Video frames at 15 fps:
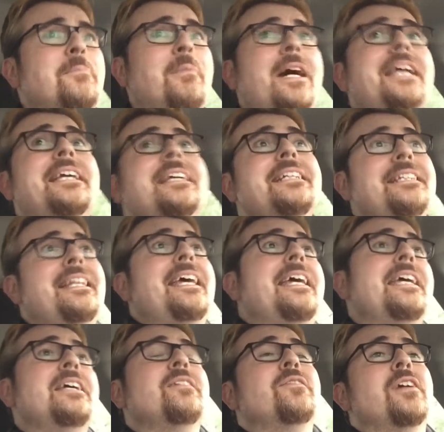Mike and
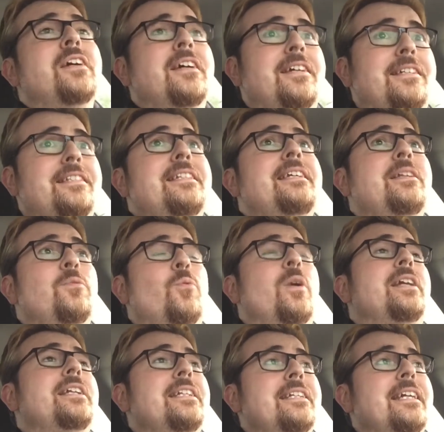Dave Need
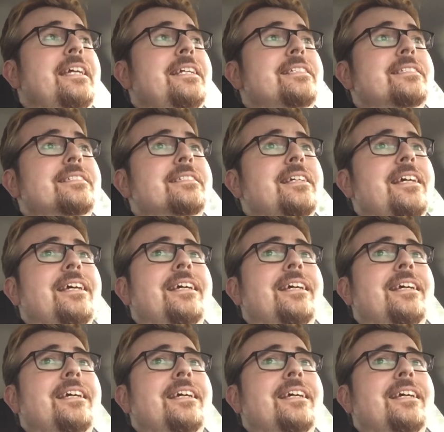Wedding Dates